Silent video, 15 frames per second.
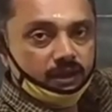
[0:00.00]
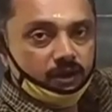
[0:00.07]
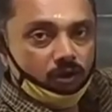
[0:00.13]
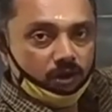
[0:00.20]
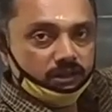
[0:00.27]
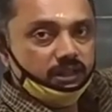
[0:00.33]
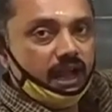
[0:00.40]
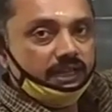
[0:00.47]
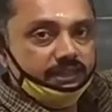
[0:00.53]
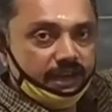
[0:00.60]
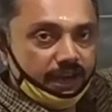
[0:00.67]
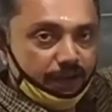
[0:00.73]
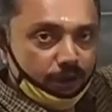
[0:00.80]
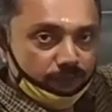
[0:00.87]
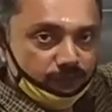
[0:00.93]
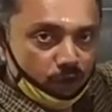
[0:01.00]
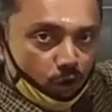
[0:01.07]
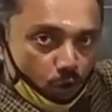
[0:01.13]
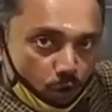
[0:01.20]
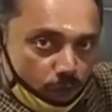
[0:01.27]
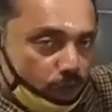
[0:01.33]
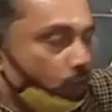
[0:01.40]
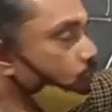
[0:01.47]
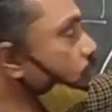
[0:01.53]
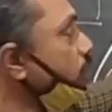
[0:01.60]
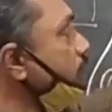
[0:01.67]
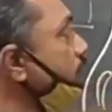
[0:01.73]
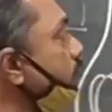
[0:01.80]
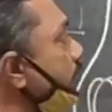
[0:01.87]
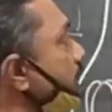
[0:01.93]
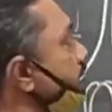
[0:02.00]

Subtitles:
or the other end of the ovule where